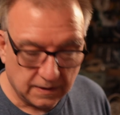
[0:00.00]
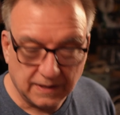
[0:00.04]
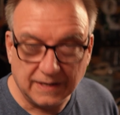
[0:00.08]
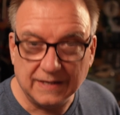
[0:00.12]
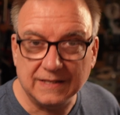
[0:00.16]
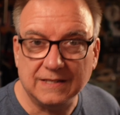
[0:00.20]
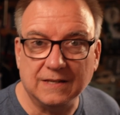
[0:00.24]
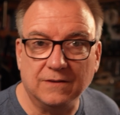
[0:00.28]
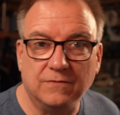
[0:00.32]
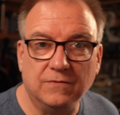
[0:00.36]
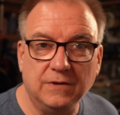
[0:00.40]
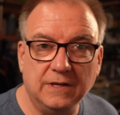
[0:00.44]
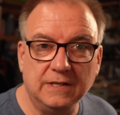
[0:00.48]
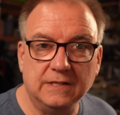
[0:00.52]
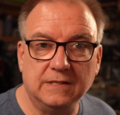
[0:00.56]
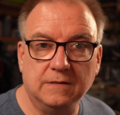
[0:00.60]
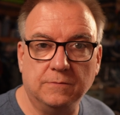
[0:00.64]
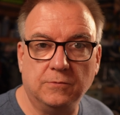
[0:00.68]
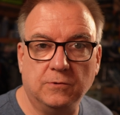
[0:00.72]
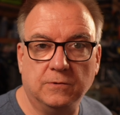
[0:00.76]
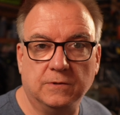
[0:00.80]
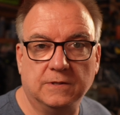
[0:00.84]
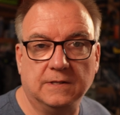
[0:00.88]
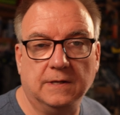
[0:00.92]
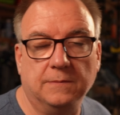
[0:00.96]
It's a
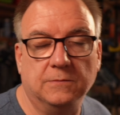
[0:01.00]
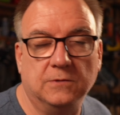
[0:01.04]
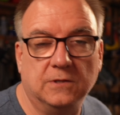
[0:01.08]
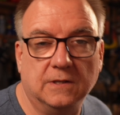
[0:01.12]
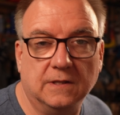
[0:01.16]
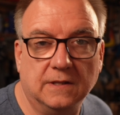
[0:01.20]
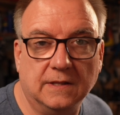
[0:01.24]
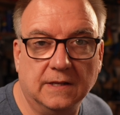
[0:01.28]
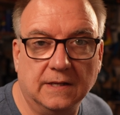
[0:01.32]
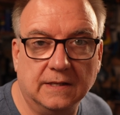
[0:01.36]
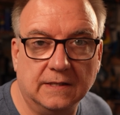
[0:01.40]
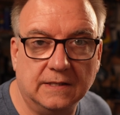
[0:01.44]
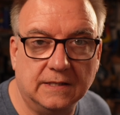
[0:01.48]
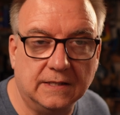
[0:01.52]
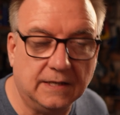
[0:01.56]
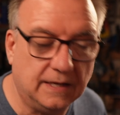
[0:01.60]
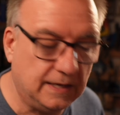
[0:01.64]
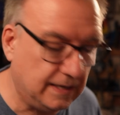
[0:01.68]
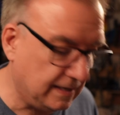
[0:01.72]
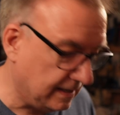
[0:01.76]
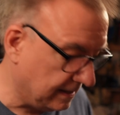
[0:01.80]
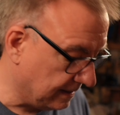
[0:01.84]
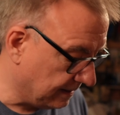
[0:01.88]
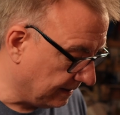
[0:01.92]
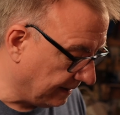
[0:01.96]
reasonable assumption
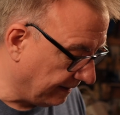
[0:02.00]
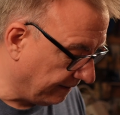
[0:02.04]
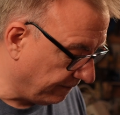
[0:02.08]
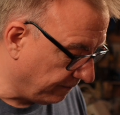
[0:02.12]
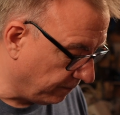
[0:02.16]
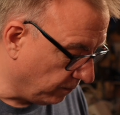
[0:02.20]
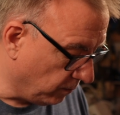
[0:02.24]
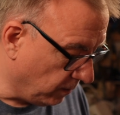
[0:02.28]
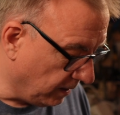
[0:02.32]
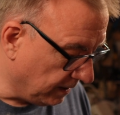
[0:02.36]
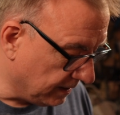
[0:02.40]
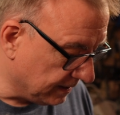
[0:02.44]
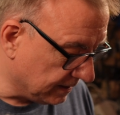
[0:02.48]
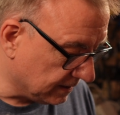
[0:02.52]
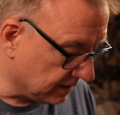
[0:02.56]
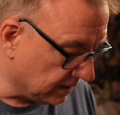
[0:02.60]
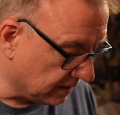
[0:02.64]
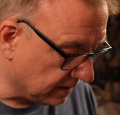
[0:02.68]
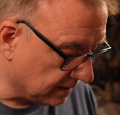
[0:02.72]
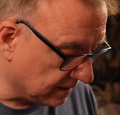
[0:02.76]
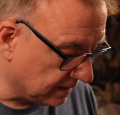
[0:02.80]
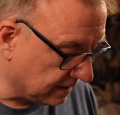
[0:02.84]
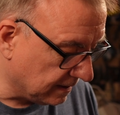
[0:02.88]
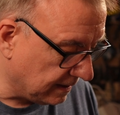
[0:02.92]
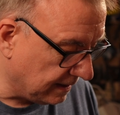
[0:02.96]
that if one is
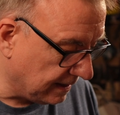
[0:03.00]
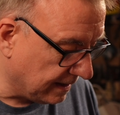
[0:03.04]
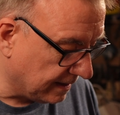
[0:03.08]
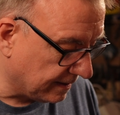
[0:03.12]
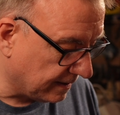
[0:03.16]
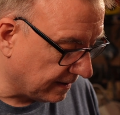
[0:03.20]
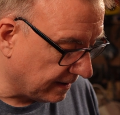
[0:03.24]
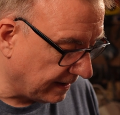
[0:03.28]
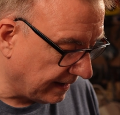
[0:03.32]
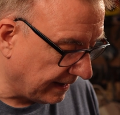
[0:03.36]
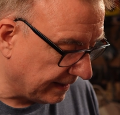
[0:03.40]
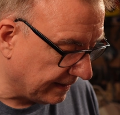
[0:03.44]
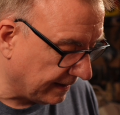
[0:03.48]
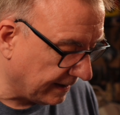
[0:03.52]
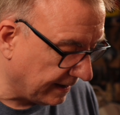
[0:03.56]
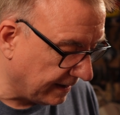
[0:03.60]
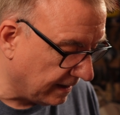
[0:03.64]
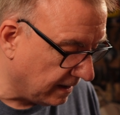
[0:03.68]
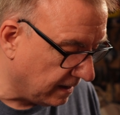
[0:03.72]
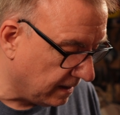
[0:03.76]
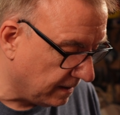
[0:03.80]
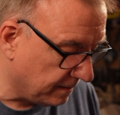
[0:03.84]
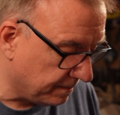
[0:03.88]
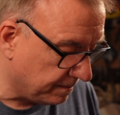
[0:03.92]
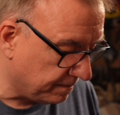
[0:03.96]
hotter than the other and they
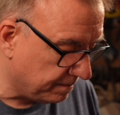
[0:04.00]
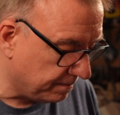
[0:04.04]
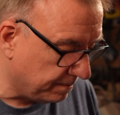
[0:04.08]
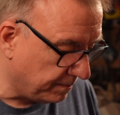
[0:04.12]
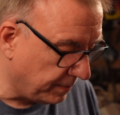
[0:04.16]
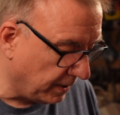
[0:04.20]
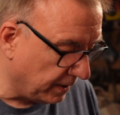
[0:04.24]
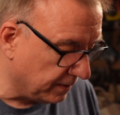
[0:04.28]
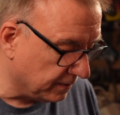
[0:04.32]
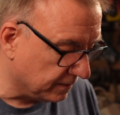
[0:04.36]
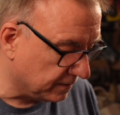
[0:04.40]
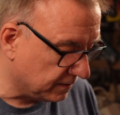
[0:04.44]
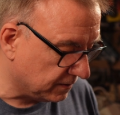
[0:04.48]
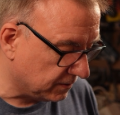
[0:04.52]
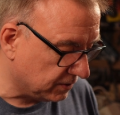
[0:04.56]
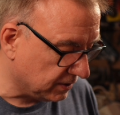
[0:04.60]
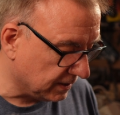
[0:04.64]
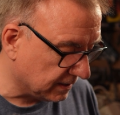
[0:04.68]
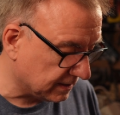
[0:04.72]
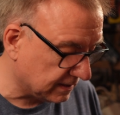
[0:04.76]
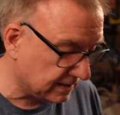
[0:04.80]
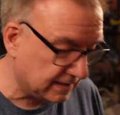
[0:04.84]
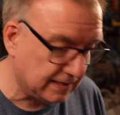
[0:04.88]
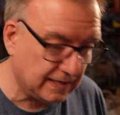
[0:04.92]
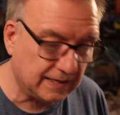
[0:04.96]
are both
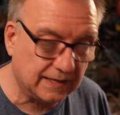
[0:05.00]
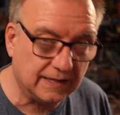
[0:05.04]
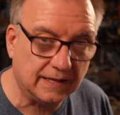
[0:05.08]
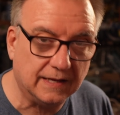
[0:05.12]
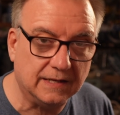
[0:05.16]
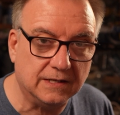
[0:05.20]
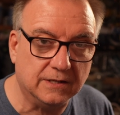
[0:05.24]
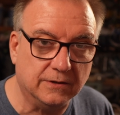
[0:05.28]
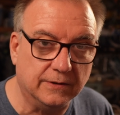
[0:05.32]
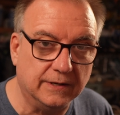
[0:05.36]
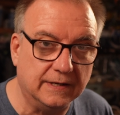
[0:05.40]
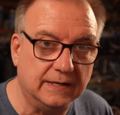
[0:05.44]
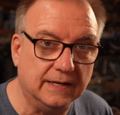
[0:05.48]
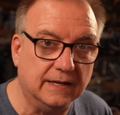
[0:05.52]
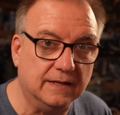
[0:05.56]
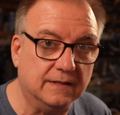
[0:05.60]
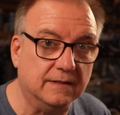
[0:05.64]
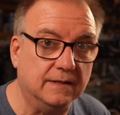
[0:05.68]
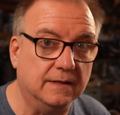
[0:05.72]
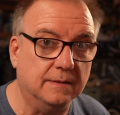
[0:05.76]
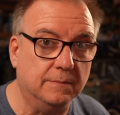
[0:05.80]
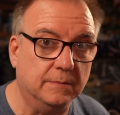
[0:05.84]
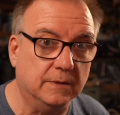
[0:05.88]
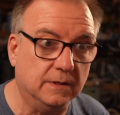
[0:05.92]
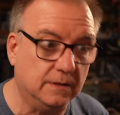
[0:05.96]
just sitting there doing
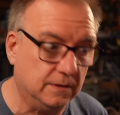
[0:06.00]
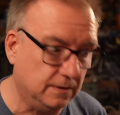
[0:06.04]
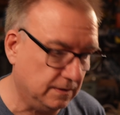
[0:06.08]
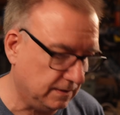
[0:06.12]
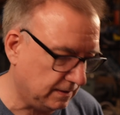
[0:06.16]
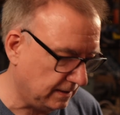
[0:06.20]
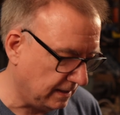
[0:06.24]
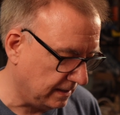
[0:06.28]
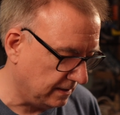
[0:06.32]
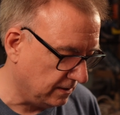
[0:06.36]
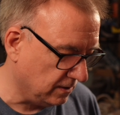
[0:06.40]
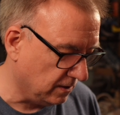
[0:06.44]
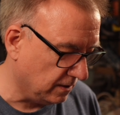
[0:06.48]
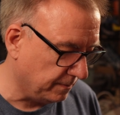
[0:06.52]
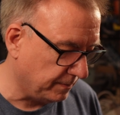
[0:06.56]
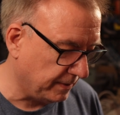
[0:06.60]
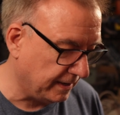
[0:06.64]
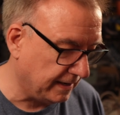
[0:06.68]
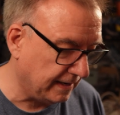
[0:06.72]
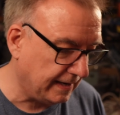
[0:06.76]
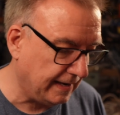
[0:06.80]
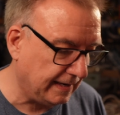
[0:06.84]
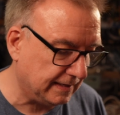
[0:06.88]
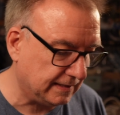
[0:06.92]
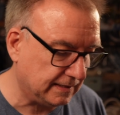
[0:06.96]
nothing because they're not
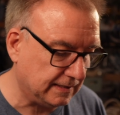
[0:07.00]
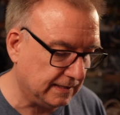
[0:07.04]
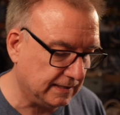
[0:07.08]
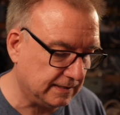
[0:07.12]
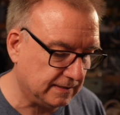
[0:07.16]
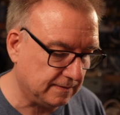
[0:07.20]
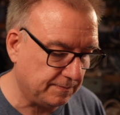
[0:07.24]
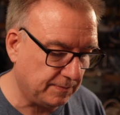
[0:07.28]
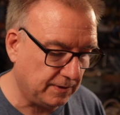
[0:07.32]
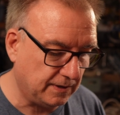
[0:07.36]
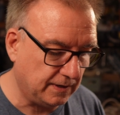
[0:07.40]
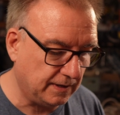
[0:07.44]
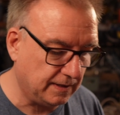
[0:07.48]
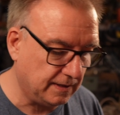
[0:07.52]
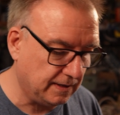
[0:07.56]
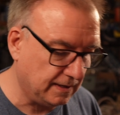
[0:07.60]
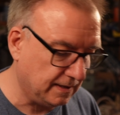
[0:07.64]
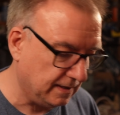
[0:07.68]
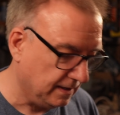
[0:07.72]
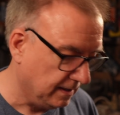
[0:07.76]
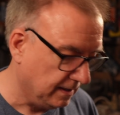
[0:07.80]
being accessed by the